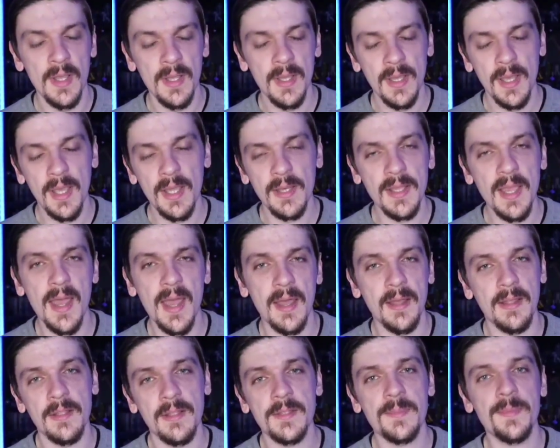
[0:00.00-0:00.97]
And yeah,
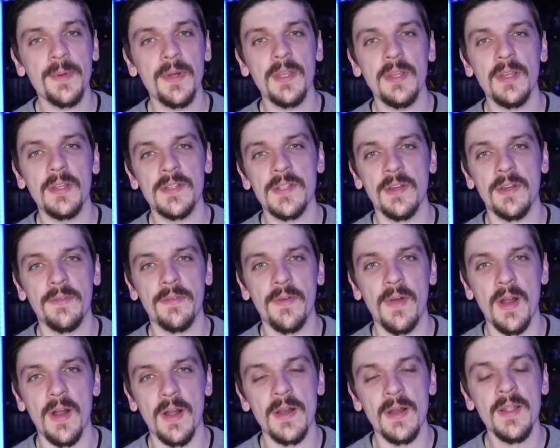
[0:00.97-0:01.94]
it's pretty good so
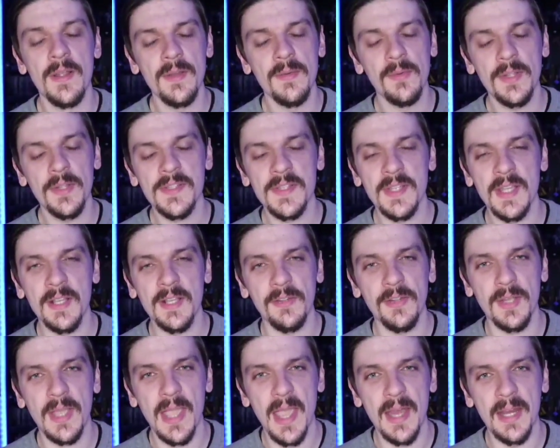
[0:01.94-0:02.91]
far. Let's take a
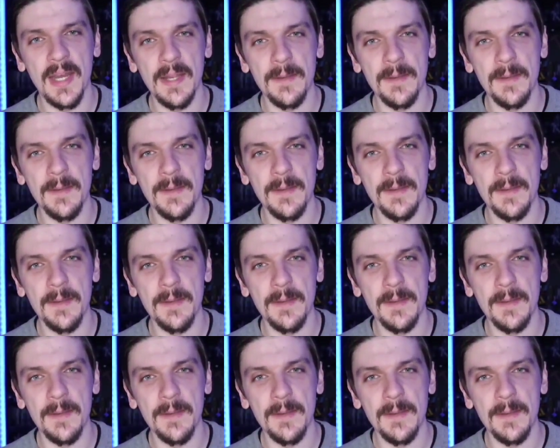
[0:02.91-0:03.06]
look at it.